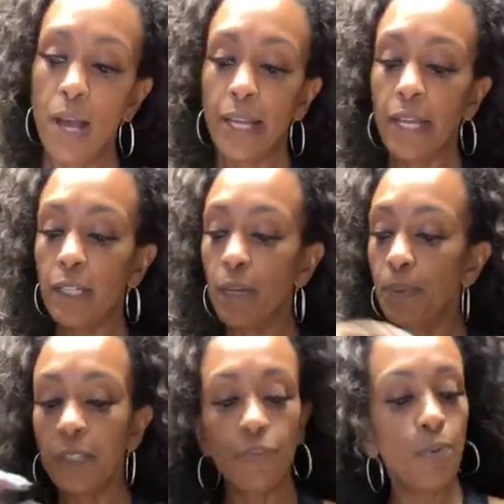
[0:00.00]
I got a
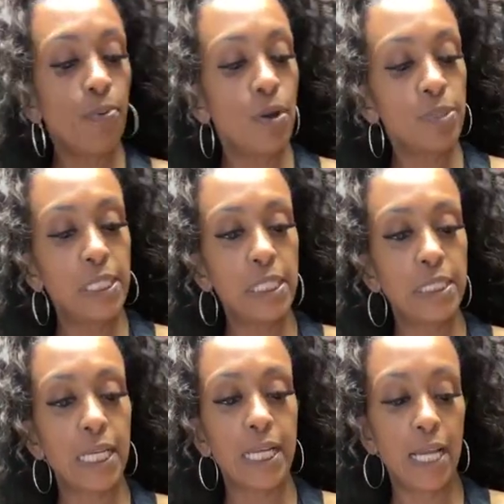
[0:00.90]
couple different
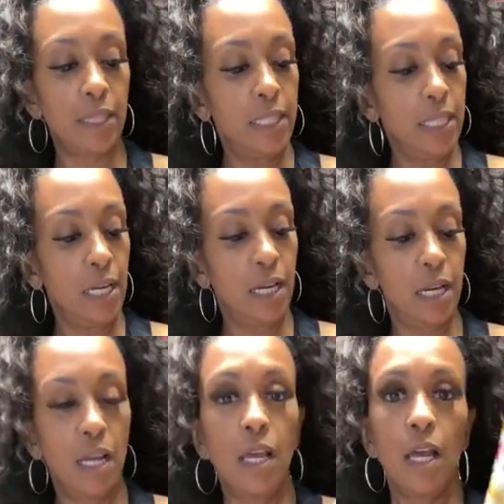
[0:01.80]
proteins. I got
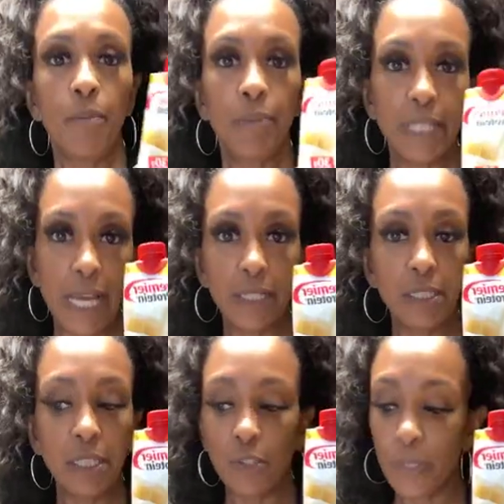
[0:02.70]
the
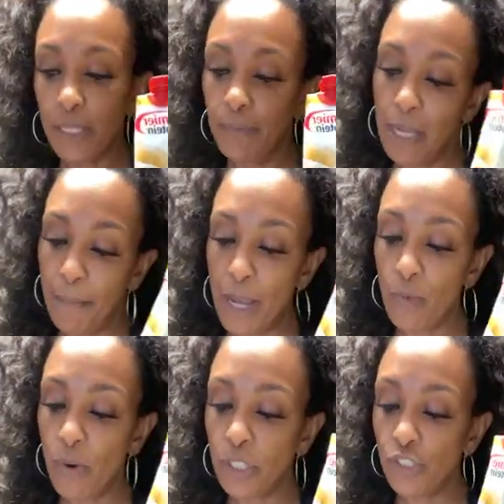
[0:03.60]
bananas and cream. I
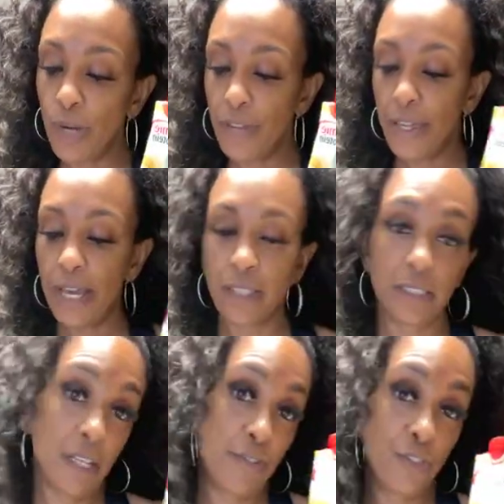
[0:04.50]
might want to try that
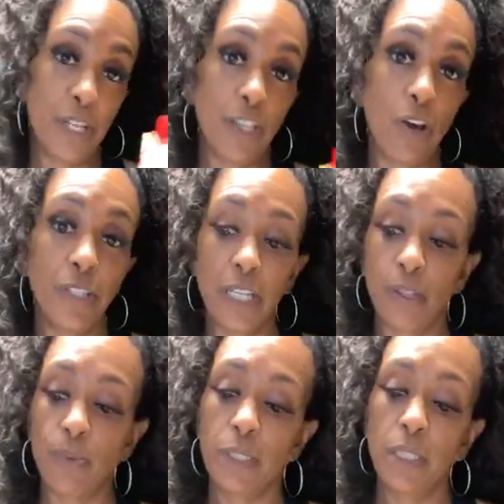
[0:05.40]
because I've tried all the
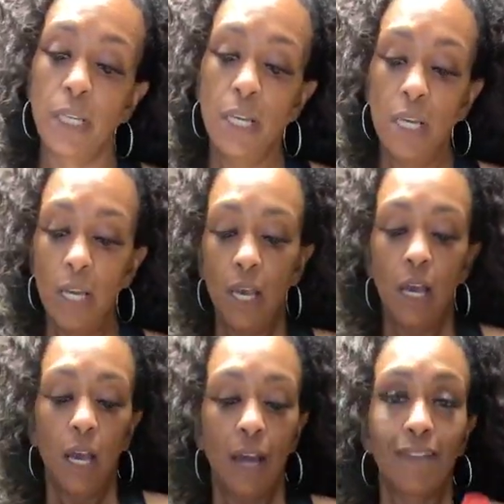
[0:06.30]
other ones.
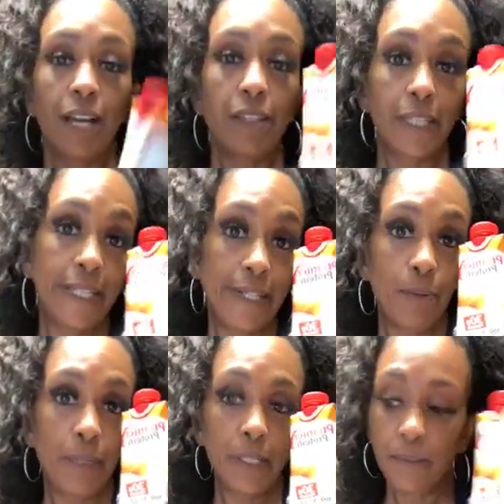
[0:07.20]
I've got the
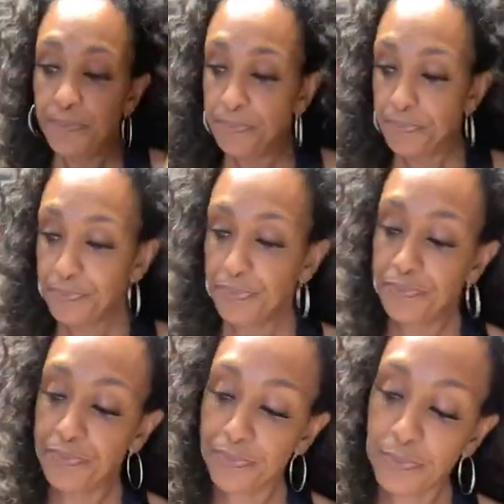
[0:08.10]
caramel.
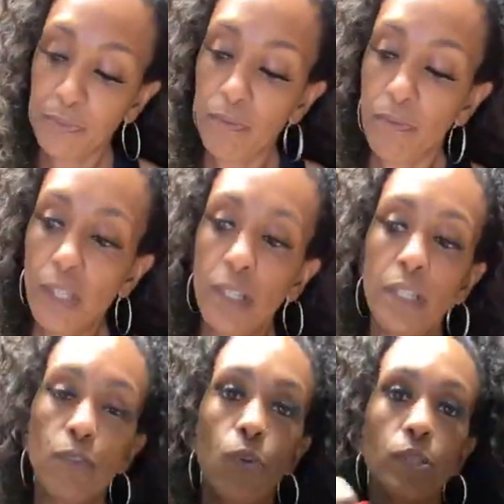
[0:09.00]
And
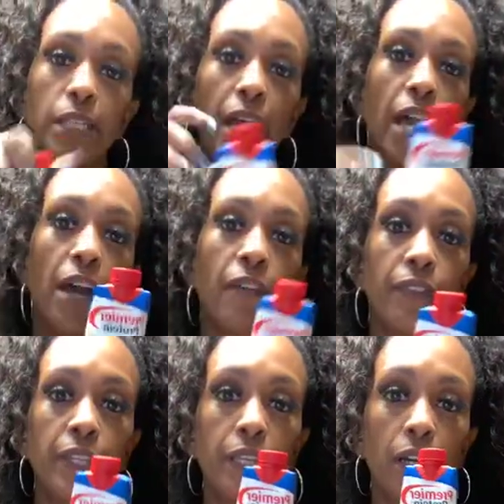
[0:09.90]
then, of course, I
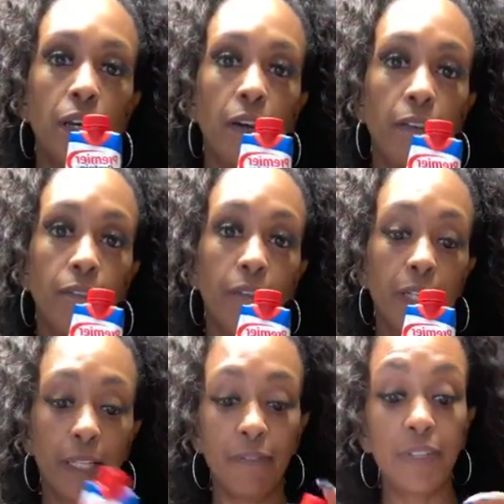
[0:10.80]
have
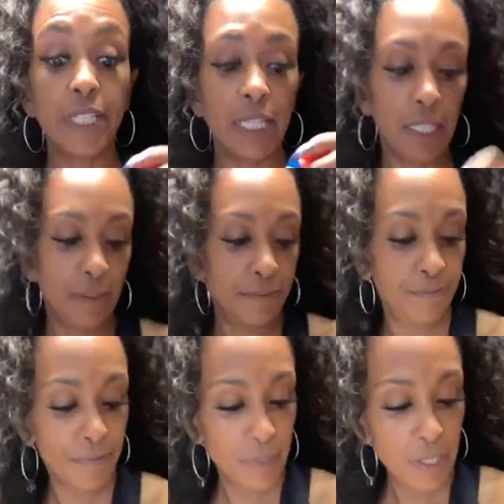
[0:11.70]
the vanilla.
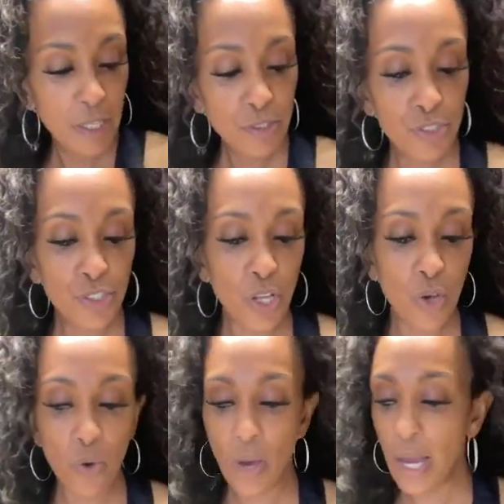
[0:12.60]

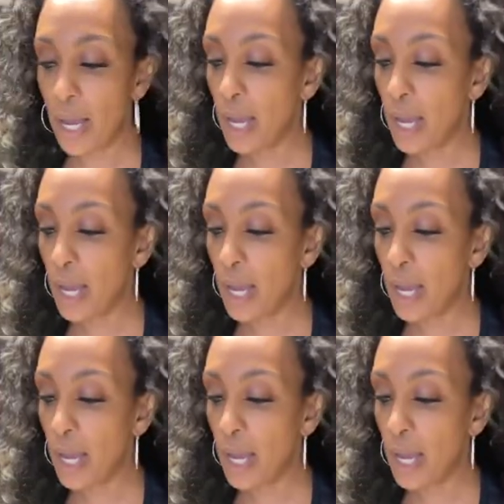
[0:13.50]
So